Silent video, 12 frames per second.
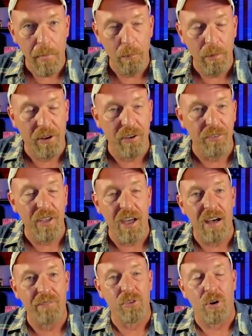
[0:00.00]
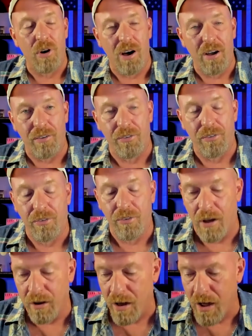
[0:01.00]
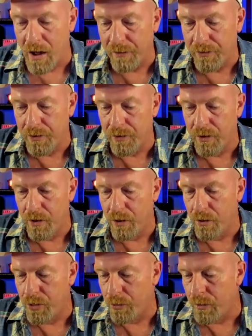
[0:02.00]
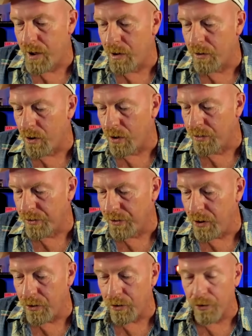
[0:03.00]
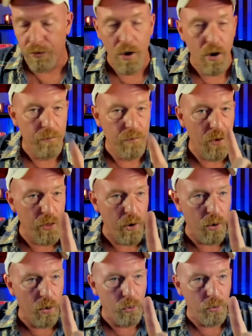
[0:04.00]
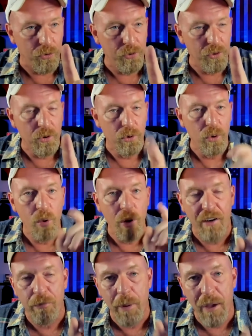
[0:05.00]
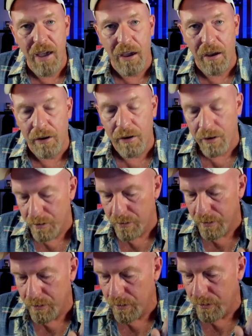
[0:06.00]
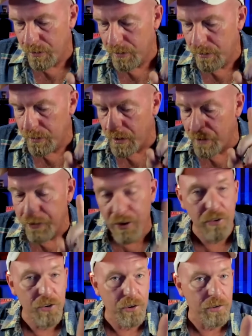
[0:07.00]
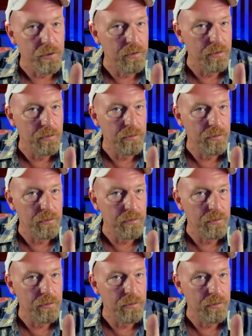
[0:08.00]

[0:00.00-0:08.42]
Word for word: because they have taught us a lot throughout all the years for those who have paid attention.